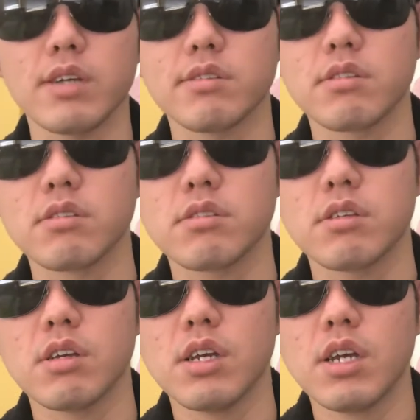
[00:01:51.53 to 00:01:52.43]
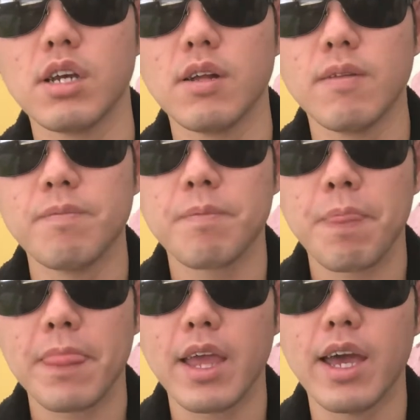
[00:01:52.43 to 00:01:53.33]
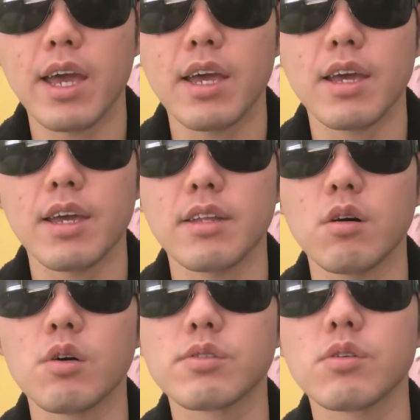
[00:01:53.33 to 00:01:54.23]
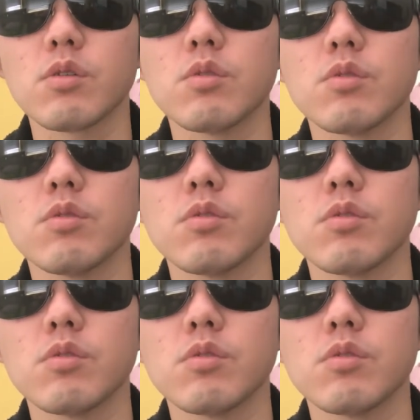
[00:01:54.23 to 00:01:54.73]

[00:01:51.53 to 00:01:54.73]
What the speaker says: this. And also